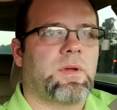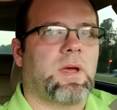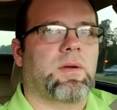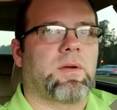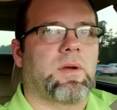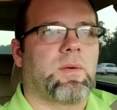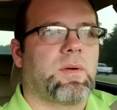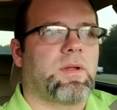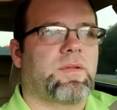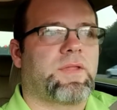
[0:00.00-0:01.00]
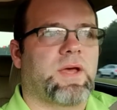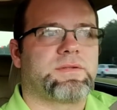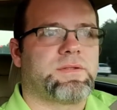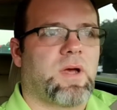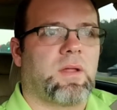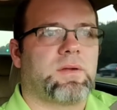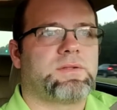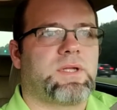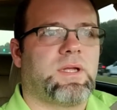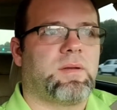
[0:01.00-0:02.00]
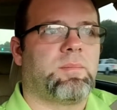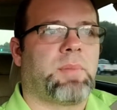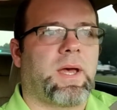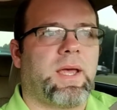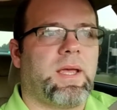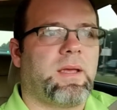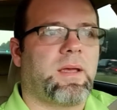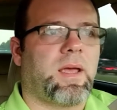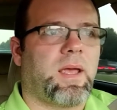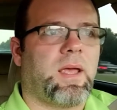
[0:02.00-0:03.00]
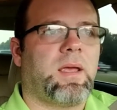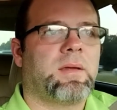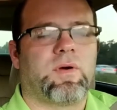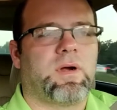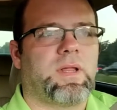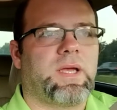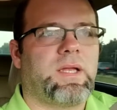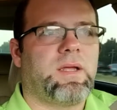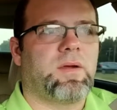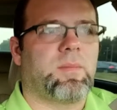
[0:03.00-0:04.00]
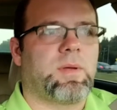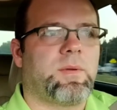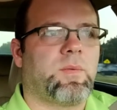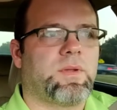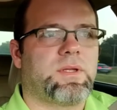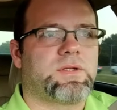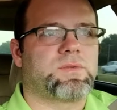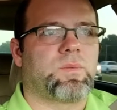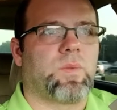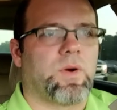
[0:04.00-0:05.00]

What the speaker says: I don't know, $1,000 in buying a 4L80 or maybe one that just